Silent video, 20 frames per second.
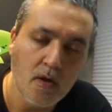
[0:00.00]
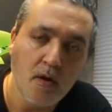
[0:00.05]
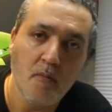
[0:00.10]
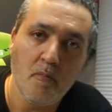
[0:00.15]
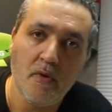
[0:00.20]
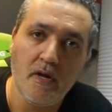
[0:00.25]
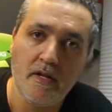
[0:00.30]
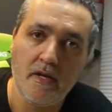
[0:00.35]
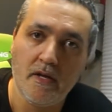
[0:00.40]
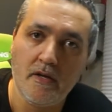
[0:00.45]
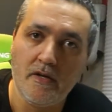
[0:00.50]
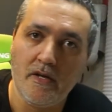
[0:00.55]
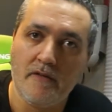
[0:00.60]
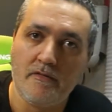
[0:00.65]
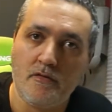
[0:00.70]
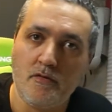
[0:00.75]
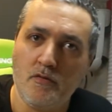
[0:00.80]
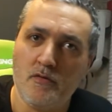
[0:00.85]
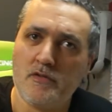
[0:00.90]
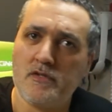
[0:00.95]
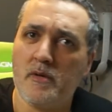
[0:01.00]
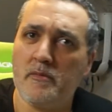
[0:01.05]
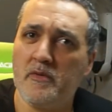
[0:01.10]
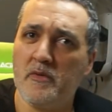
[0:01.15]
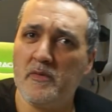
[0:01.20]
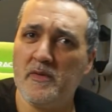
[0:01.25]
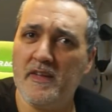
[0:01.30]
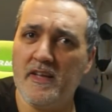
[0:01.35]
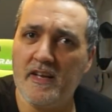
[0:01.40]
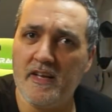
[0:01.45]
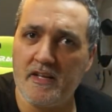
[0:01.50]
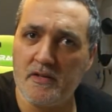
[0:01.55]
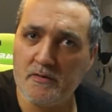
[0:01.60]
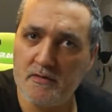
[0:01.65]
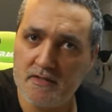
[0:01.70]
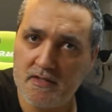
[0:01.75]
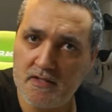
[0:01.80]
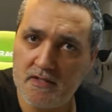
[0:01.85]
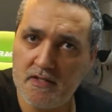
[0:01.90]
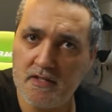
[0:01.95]
but then you have to do something with the
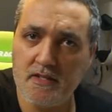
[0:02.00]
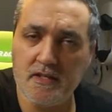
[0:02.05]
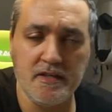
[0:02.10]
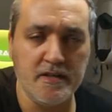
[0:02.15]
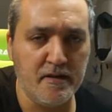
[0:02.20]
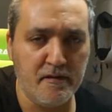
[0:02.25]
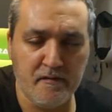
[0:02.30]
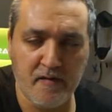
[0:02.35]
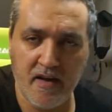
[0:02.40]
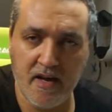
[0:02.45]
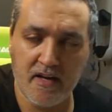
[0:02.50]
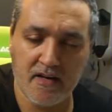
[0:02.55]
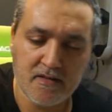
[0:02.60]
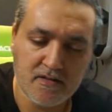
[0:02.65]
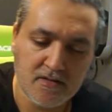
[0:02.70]
electricity, the fan,